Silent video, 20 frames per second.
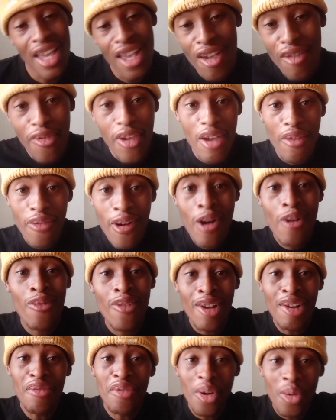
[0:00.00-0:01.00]
If you
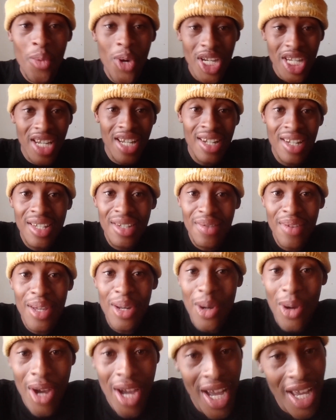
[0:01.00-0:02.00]
found value from watching this
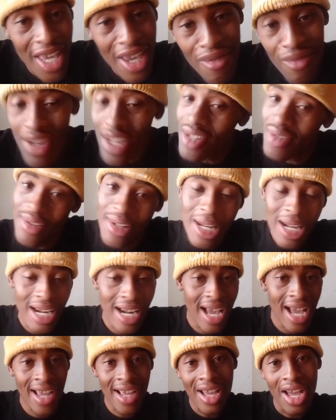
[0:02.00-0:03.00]
video, give this video a
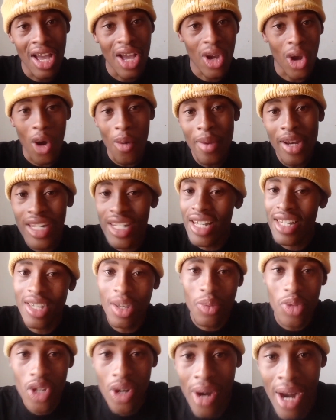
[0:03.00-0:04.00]
like, comment, share,
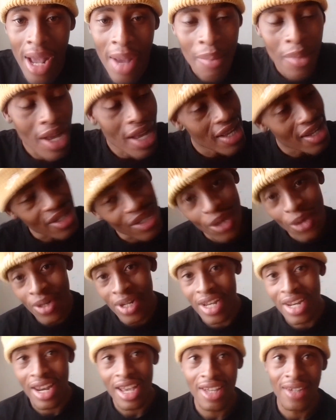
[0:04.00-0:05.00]
subscribe. See you
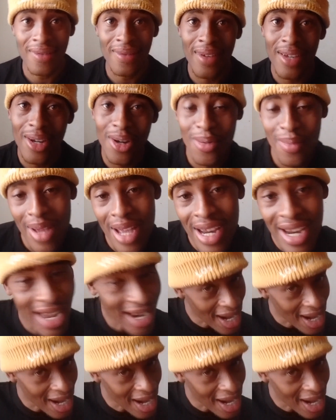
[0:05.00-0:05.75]
on the next video man.